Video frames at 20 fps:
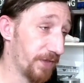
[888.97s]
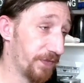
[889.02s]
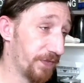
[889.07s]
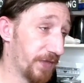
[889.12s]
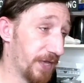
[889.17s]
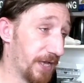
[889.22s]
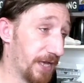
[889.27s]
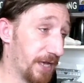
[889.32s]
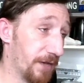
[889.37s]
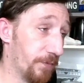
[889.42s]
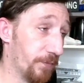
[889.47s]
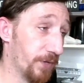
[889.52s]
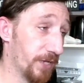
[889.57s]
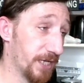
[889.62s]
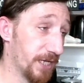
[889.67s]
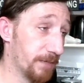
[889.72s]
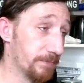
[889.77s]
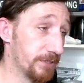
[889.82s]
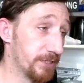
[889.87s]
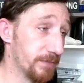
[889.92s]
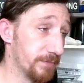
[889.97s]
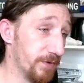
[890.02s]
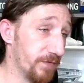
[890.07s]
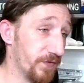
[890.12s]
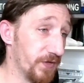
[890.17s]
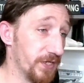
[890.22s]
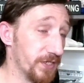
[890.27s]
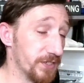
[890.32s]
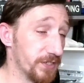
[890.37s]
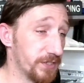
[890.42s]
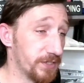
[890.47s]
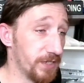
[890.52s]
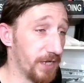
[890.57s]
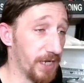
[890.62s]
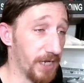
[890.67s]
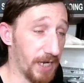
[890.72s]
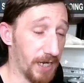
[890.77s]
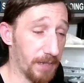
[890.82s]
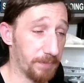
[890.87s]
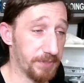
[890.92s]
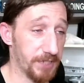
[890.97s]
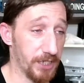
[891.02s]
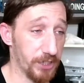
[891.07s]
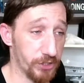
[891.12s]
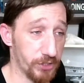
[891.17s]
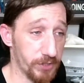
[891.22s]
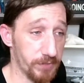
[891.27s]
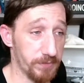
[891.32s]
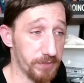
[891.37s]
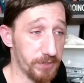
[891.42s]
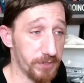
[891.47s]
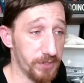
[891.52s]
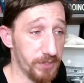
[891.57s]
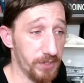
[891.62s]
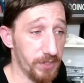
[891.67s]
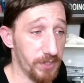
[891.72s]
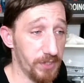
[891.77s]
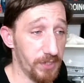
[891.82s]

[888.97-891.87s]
that when it comes to movies and adaptations,